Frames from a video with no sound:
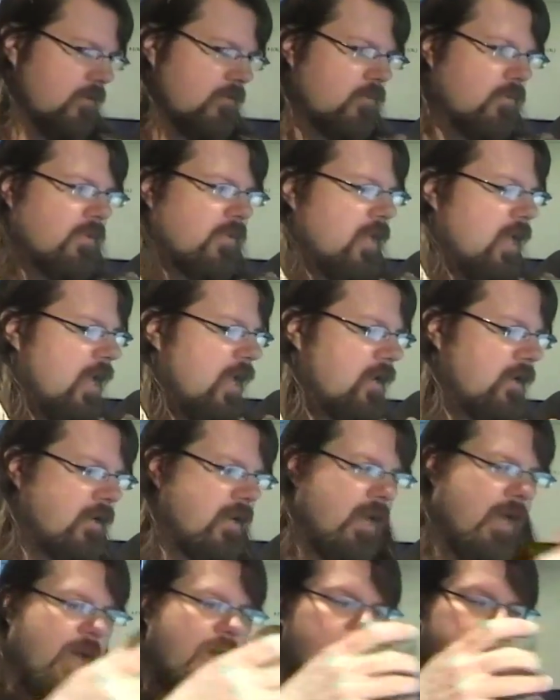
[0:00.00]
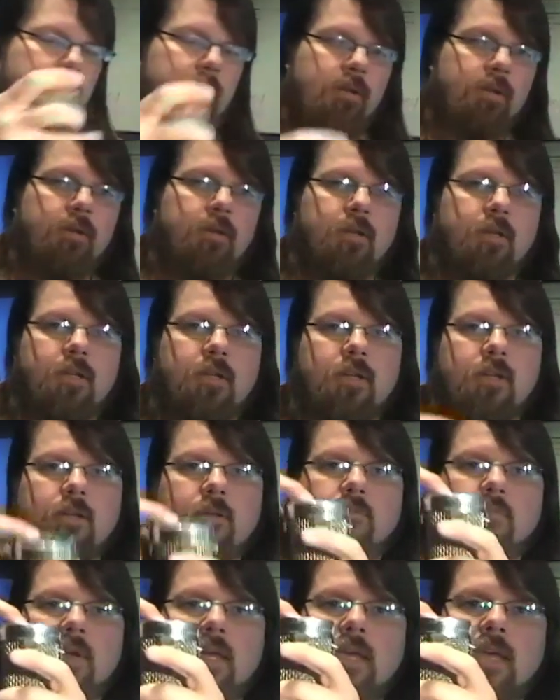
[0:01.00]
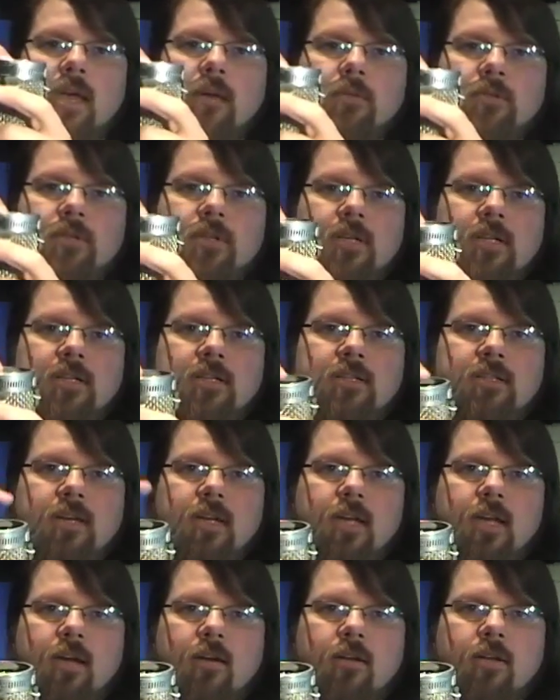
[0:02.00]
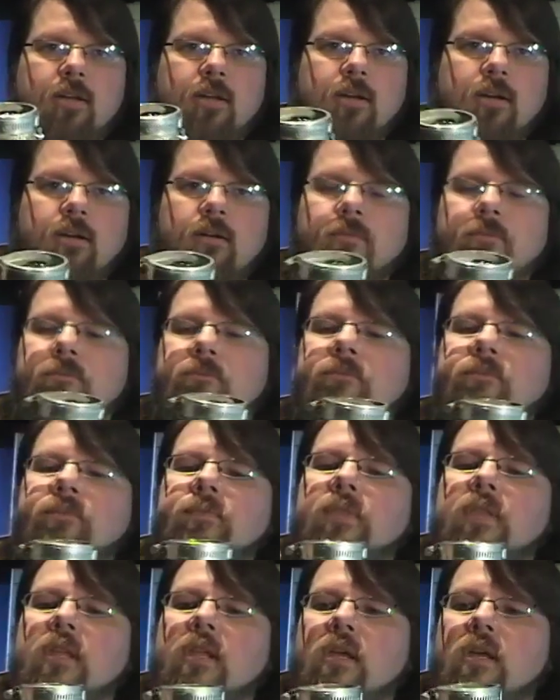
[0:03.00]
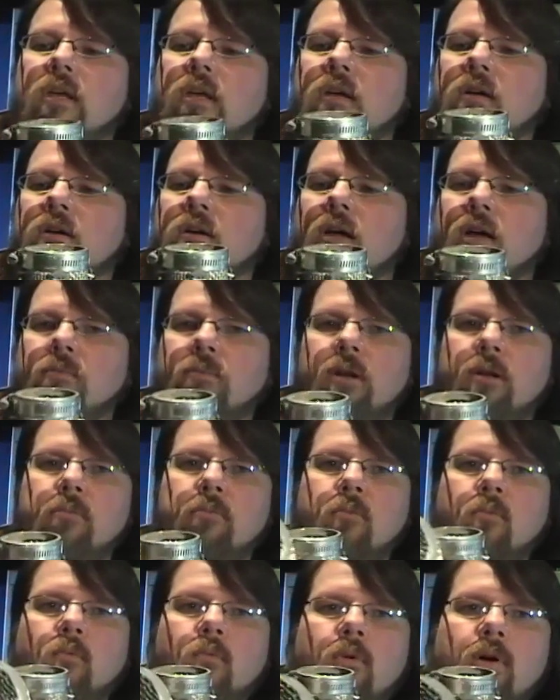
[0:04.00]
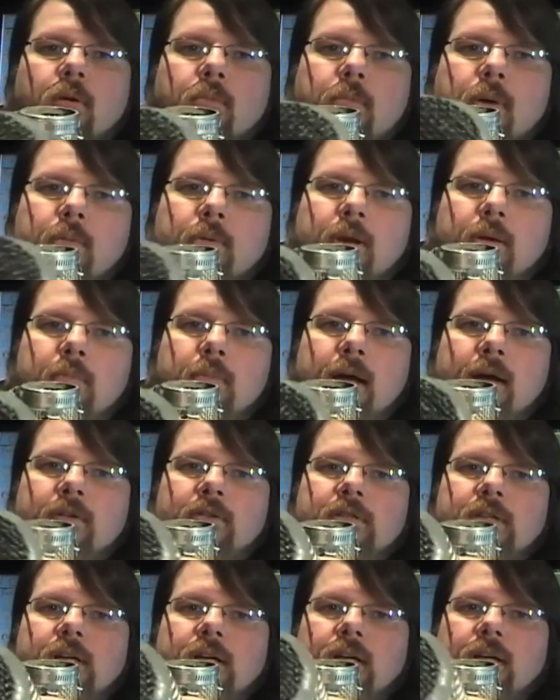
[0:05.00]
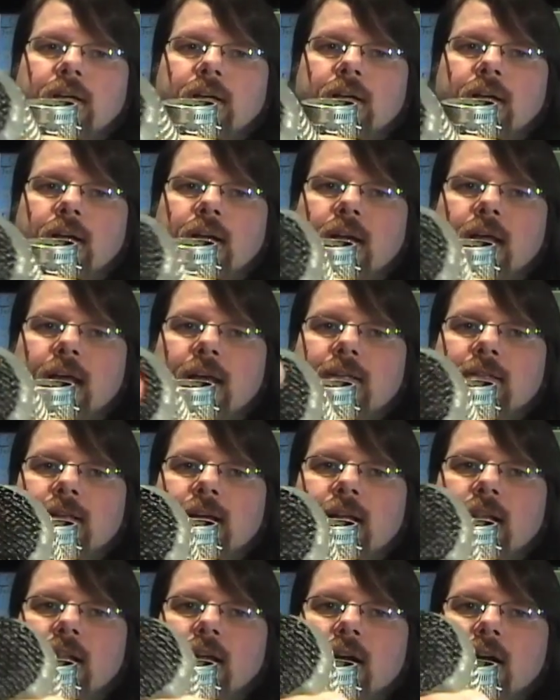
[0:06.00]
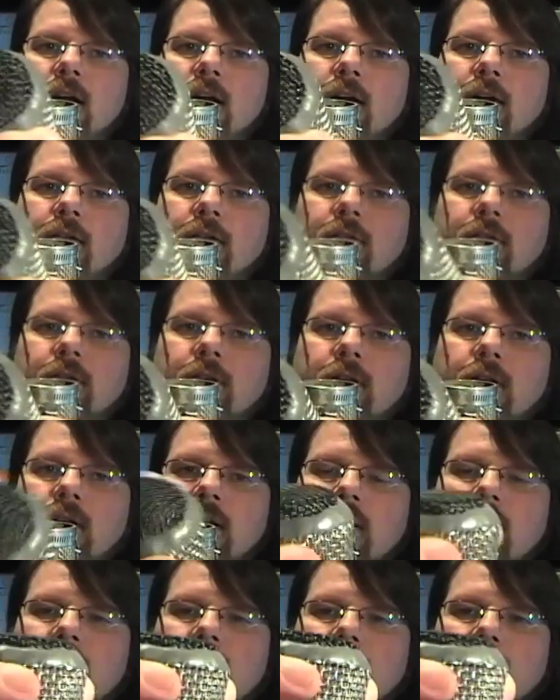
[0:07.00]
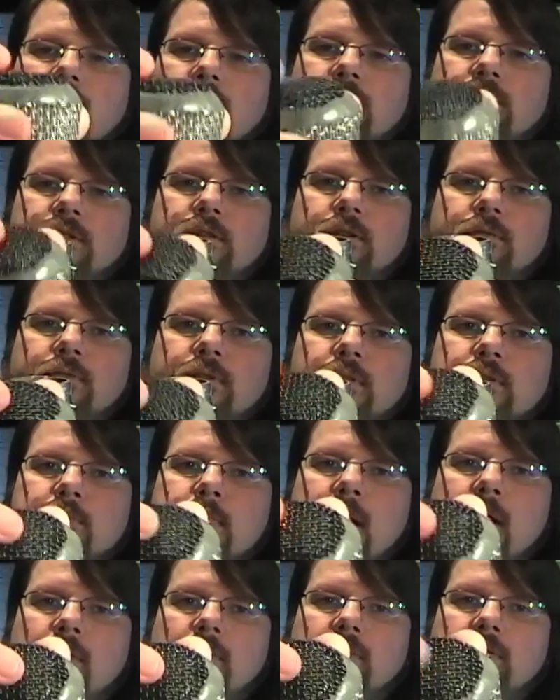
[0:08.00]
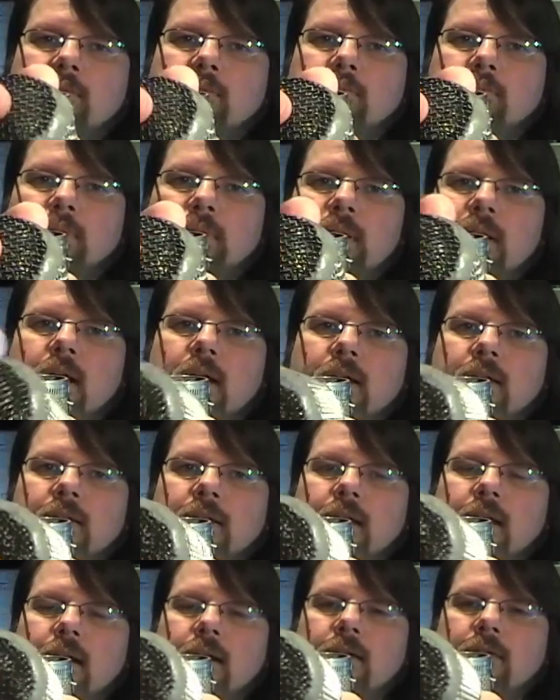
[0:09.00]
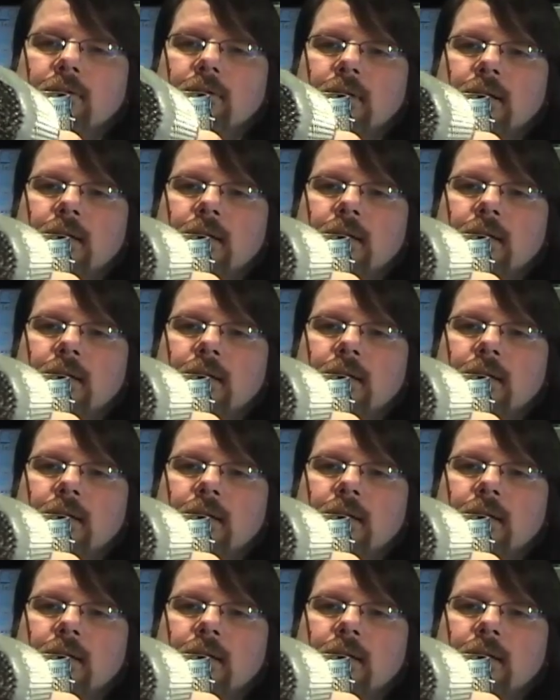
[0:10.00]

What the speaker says: with the end cap. My cable's going to stick out here. I'm gonna mount an XLR surface mount plug there